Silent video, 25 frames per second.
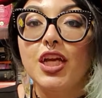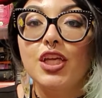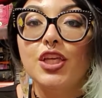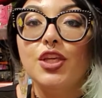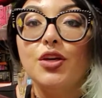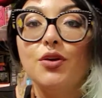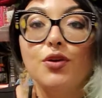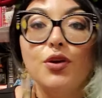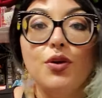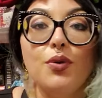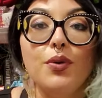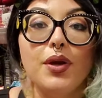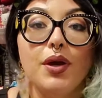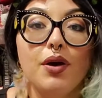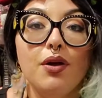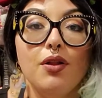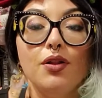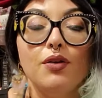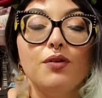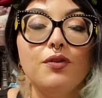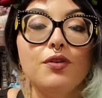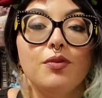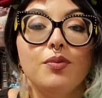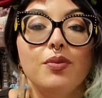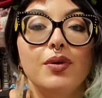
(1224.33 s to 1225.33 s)
yo-yoing all
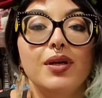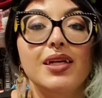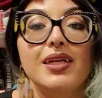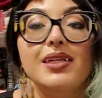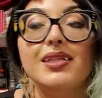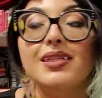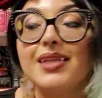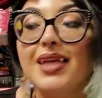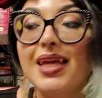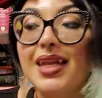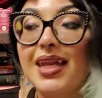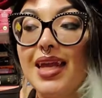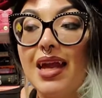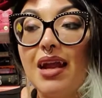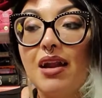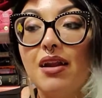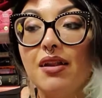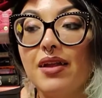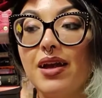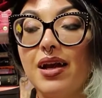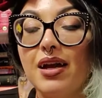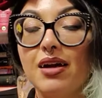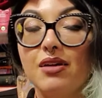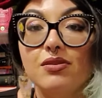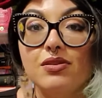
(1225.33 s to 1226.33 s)
over the place, getting out of the
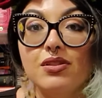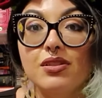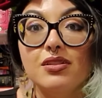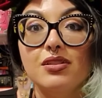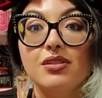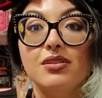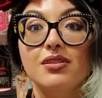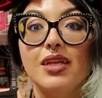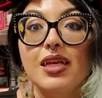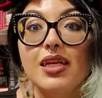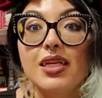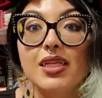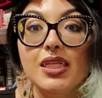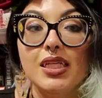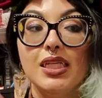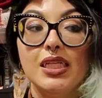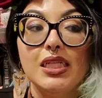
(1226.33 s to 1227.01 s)
house is just like